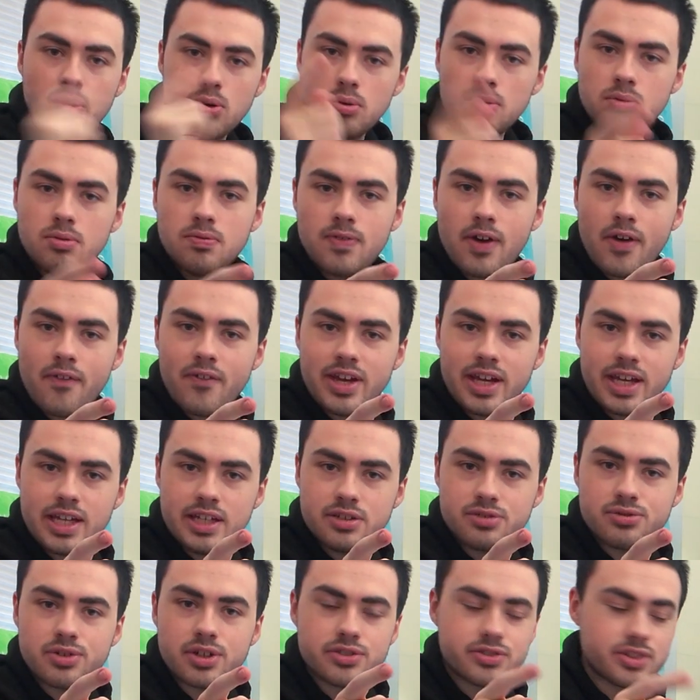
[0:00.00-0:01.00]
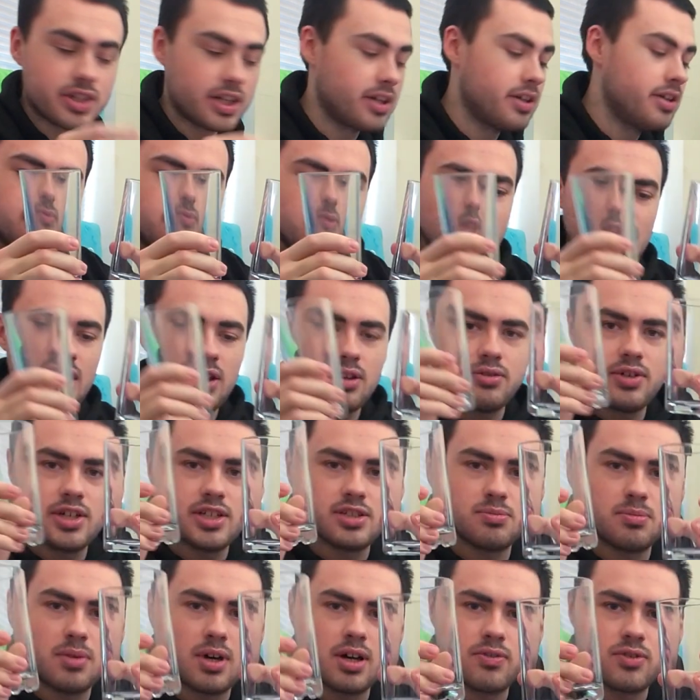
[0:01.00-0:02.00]
All very interesting. Now the
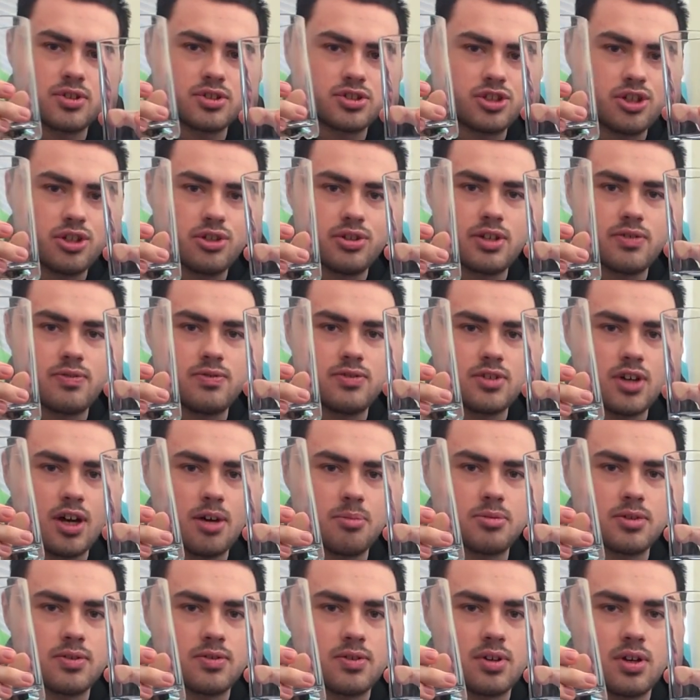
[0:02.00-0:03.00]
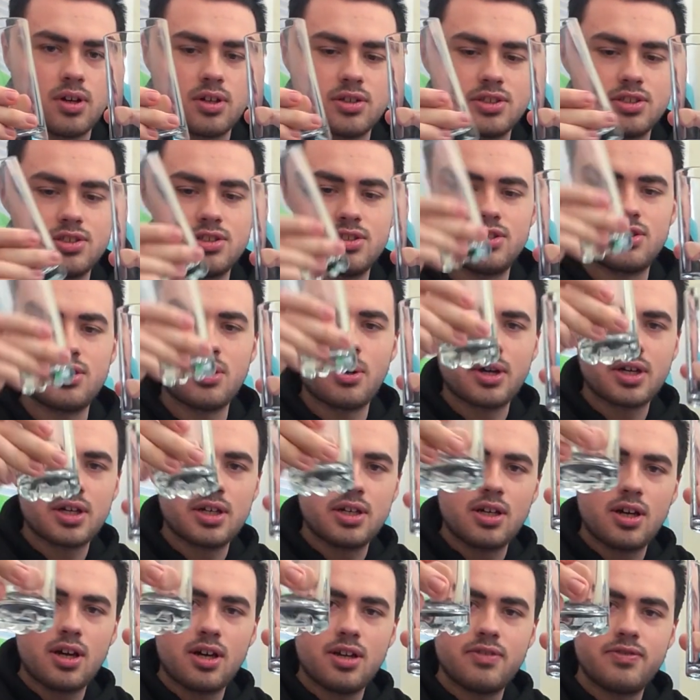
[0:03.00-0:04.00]
reason why I've got two different types of glasses is so I
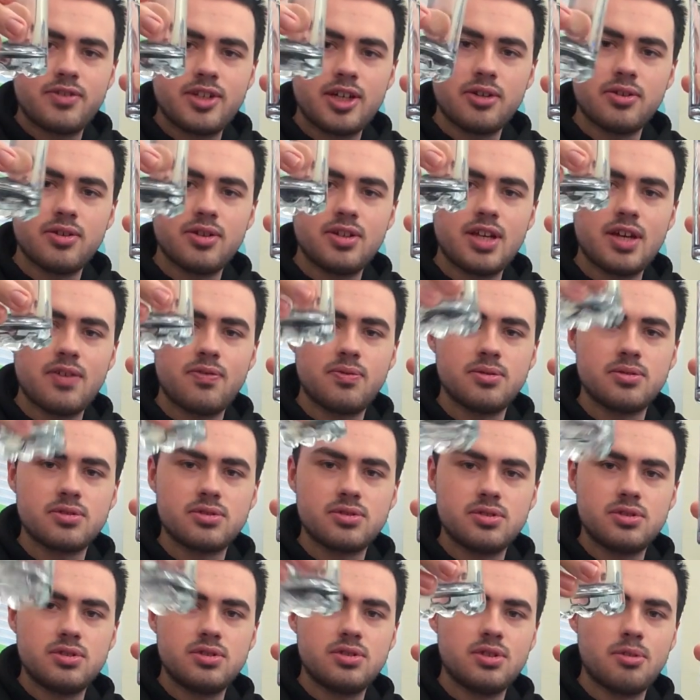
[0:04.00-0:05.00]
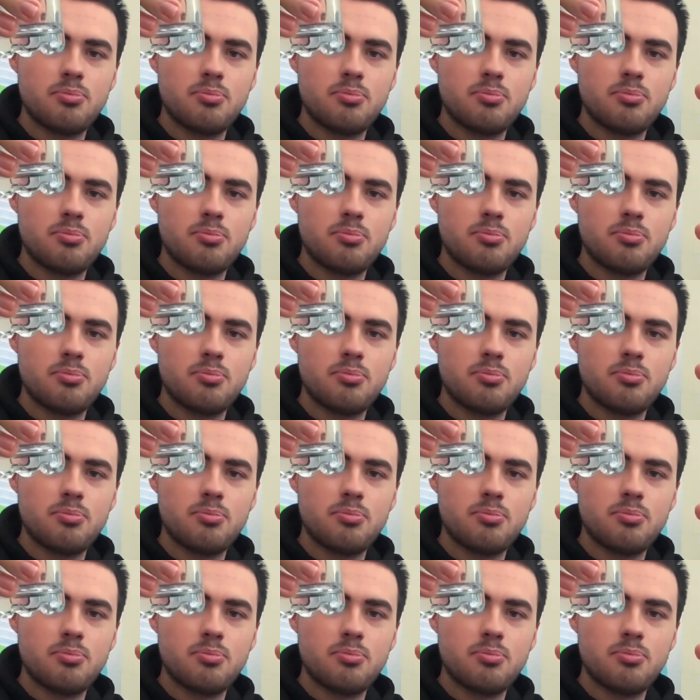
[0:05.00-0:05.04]
can kind of tell the difference.